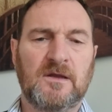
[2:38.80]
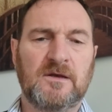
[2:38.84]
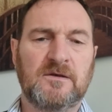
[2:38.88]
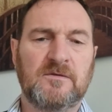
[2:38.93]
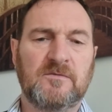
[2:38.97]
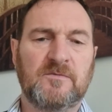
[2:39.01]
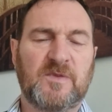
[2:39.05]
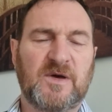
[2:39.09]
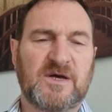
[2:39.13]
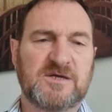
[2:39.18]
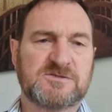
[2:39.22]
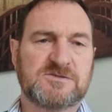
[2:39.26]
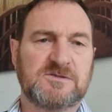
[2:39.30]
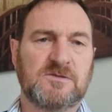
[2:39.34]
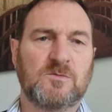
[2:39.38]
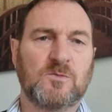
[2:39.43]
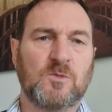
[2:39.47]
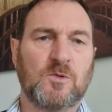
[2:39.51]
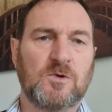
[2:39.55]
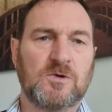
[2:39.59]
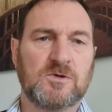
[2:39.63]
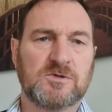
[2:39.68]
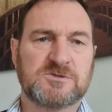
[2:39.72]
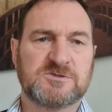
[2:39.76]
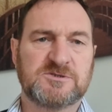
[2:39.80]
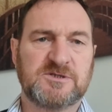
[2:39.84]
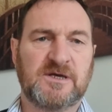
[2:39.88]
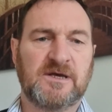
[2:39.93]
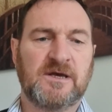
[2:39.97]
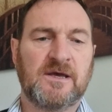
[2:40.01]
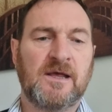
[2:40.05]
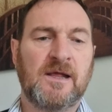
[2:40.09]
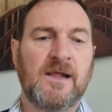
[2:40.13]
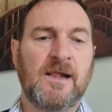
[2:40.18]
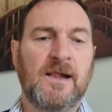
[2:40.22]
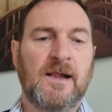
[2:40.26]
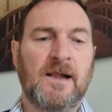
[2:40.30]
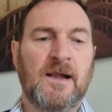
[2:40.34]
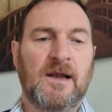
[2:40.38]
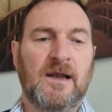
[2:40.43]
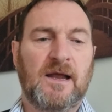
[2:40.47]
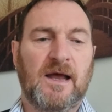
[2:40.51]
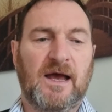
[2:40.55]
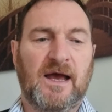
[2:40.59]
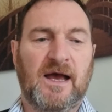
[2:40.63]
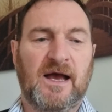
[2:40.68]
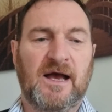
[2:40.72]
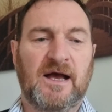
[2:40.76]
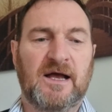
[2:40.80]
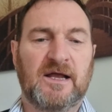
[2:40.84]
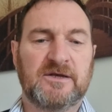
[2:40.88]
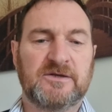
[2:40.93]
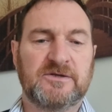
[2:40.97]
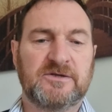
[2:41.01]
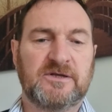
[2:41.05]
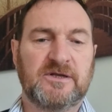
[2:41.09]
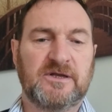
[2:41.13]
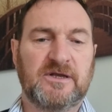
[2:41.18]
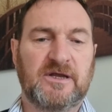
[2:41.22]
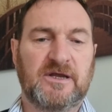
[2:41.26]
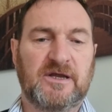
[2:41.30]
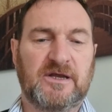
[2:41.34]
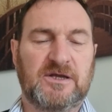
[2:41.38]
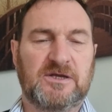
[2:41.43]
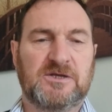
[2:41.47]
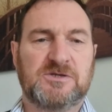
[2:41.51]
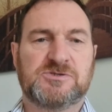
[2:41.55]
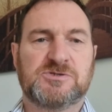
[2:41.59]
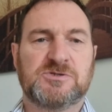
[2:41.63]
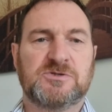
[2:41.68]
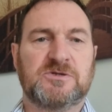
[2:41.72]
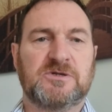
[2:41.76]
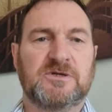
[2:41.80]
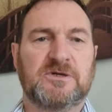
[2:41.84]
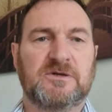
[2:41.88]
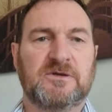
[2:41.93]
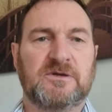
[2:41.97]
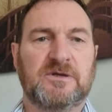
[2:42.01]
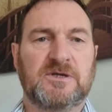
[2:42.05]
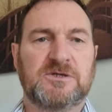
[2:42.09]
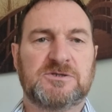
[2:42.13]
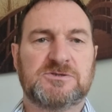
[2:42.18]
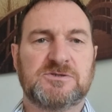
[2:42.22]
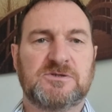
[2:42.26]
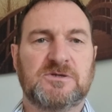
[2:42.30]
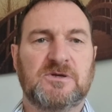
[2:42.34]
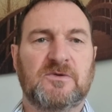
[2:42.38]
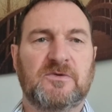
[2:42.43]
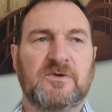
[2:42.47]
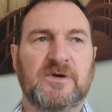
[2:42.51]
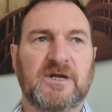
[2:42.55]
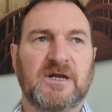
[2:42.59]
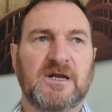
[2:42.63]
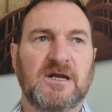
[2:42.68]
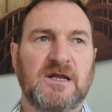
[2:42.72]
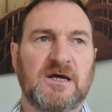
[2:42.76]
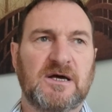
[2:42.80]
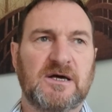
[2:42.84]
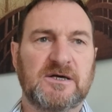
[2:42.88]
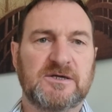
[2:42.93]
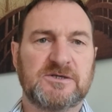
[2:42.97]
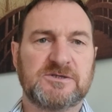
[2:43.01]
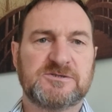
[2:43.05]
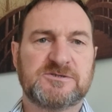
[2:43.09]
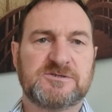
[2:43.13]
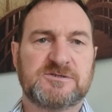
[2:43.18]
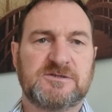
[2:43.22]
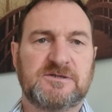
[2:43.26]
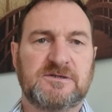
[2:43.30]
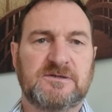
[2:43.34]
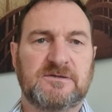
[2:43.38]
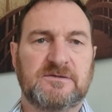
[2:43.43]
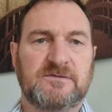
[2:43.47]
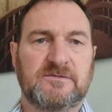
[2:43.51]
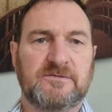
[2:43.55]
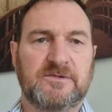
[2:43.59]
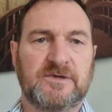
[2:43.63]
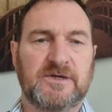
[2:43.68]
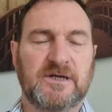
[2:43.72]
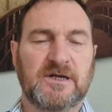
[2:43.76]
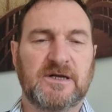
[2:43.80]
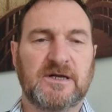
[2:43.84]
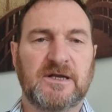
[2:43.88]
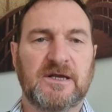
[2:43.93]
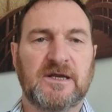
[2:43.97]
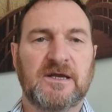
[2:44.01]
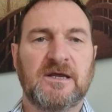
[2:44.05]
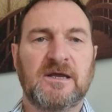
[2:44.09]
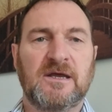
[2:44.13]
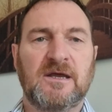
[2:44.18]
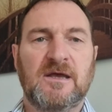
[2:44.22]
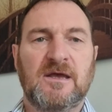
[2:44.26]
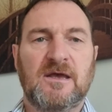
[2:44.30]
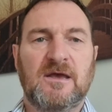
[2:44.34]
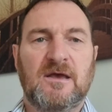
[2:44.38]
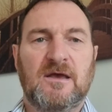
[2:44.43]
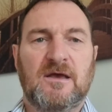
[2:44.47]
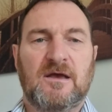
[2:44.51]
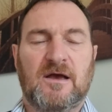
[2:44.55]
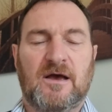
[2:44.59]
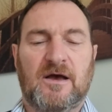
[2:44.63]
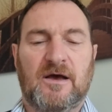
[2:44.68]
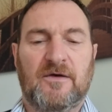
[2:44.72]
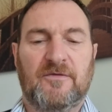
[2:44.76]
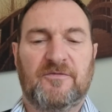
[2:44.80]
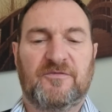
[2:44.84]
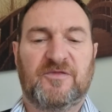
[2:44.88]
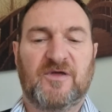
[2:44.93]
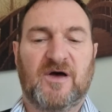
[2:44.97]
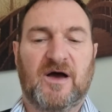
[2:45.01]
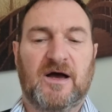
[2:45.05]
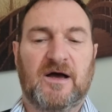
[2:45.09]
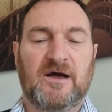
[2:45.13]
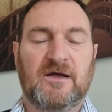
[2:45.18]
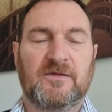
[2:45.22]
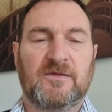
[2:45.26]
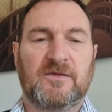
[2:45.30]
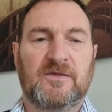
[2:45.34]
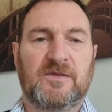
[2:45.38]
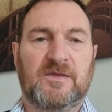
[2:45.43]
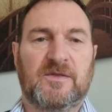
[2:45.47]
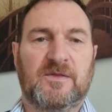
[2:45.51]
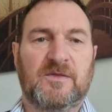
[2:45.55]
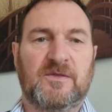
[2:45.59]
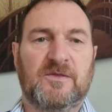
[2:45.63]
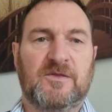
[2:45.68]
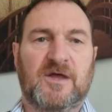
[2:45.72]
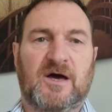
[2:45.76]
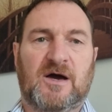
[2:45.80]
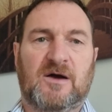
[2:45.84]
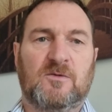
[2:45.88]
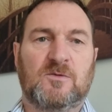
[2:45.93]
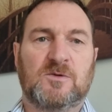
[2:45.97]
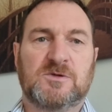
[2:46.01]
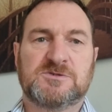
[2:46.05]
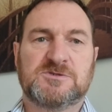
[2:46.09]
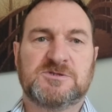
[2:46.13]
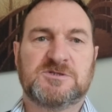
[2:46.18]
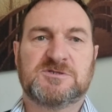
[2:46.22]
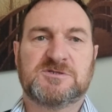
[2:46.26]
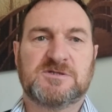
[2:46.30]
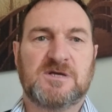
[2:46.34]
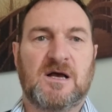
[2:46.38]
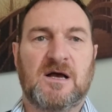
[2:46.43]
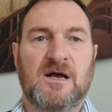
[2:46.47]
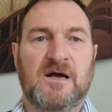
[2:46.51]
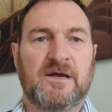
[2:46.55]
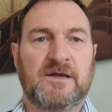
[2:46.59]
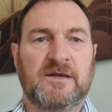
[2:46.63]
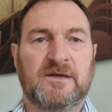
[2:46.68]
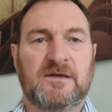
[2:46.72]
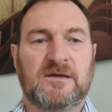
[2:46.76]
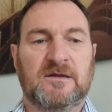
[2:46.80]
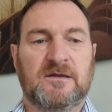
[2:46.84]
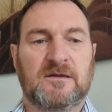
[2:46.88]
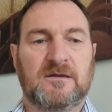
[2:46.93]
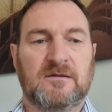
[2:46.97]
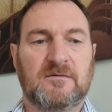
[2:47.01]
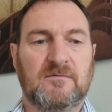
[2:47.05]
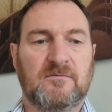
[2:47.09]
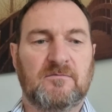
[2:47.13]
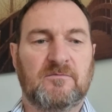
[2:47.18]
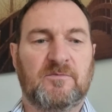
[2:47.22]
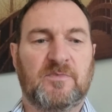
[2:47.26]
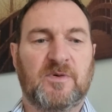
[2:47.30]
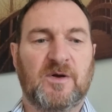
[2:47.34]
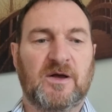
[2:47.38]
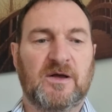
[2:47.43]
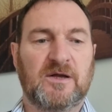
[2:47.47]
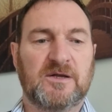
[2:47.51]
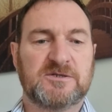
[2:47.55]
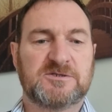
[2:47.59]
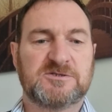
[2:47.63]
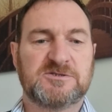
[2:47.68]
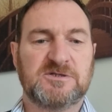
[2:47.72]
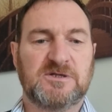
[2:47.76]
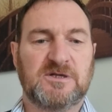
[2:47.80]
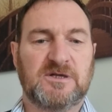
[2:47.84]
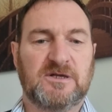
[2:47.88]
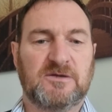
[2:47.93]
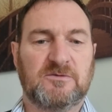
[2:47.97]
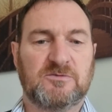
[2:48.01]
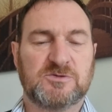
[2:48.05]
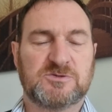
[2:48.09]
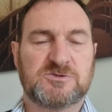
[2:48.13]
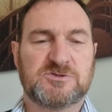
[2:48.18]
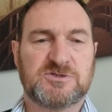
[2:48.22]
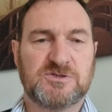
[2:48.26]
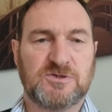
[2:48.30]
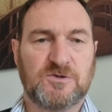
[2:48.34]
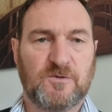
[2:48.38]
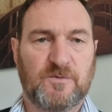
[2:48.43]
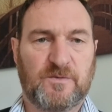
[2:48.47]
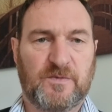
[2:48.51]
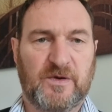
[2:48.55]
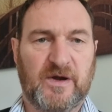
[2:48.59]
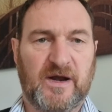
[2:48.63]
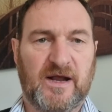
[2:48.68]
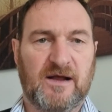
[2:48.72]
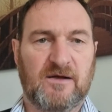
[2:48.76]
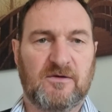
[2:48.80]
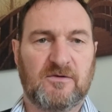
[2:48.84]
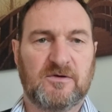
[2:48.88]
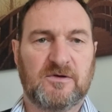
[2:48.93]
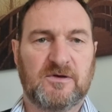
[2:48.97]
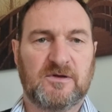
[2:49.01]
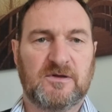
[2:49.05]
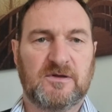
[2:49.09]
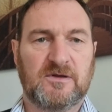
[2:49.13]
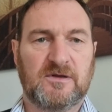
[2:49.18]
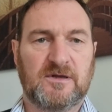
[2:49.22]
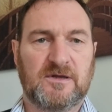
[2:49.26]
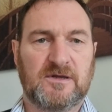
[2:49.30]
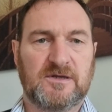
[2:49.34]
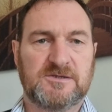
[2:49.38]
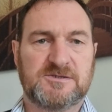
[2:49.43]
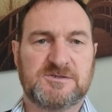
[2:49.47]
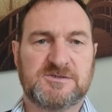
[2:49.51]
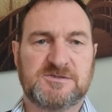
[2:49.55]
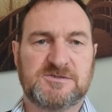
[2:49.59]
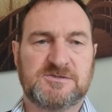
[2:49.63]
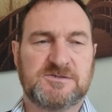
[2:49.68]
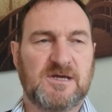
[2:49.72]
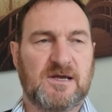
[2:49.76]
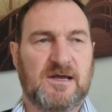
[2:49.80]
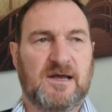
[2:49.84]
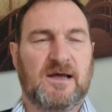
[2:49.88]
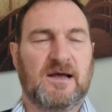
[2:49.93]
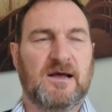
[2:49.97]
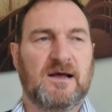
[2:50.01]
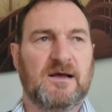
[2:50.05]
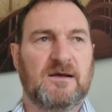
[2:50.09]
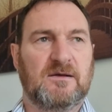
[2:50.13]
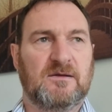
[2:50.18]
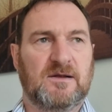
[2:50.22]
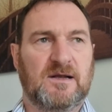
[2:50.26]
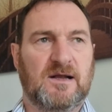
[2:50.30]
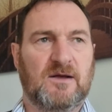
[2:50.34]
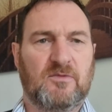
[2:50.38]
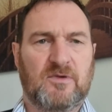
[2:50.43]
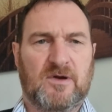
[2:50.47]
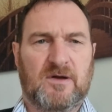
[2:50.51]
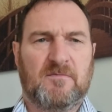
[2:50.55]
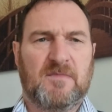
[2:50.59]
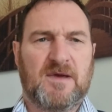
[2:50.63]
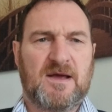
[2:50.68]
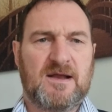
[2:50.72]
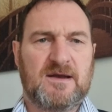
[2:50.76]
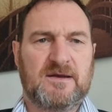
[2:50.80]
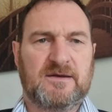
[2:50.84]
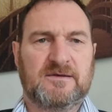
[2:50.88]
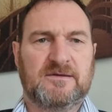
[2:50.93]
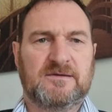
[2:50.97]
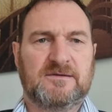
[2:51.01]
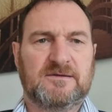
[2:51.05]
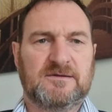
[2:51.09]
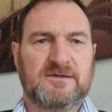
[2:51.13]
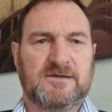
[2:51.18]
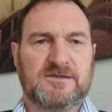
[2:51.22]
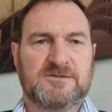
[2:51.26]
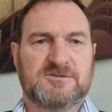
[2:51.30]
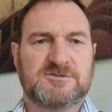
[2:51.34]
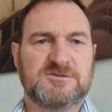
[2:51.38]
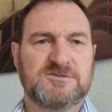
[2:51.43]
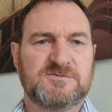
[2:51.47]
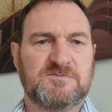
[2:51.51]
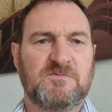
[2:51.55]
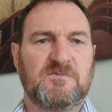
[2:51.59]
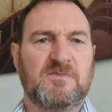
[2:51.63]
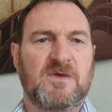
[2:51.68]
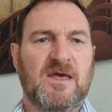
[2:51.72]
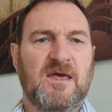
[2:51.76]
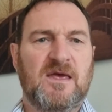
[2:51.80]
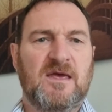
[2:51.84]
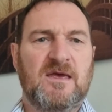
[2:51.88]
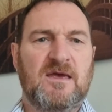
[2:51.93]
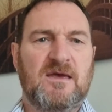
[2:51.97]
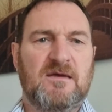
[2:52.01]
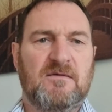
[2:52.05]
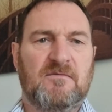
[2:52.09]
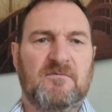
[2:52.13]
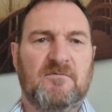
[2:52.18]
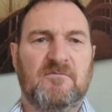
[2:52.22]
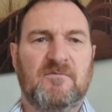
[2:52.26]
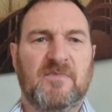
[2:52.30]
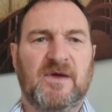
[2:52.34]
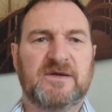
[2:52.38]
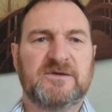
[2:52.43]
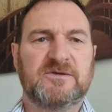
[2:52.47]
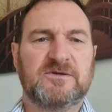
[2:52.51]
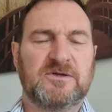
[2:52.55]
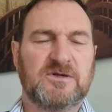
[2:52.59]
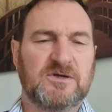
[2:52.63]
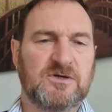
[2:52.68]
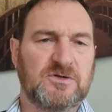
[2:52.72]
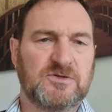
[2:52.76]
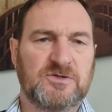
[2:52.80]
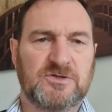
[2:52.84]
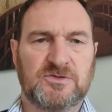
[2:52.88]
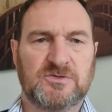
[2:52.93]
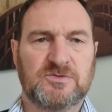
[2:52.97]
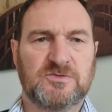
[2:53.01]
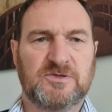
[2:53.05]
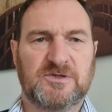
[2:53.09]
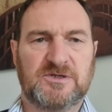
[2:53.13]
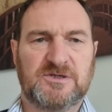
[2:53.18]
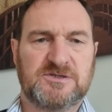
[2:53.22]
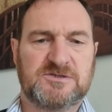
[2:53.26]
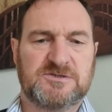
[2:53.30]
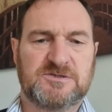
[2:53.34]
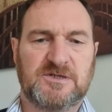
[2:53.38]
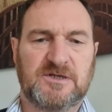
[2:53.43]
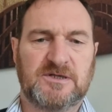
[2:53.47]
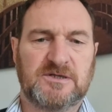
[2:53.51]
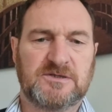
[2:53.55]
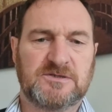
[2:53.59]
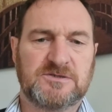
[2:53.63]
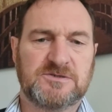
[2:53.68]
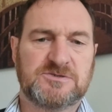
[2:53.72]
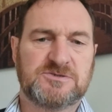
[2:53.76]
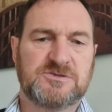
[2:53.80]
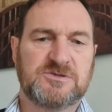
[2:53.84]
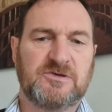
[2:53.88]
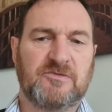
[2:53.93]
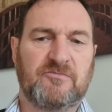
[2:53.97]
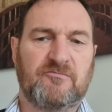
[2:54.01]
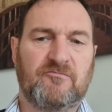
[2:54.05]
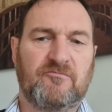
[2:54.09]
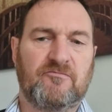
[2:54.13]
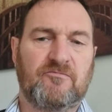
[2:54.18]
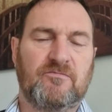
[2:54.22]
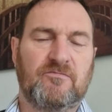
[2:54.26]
and passing water, and he should have, he should have realised really that that was a sign. But he was too proud. He says, I, I, "I a man." He says, "Men don't do these things,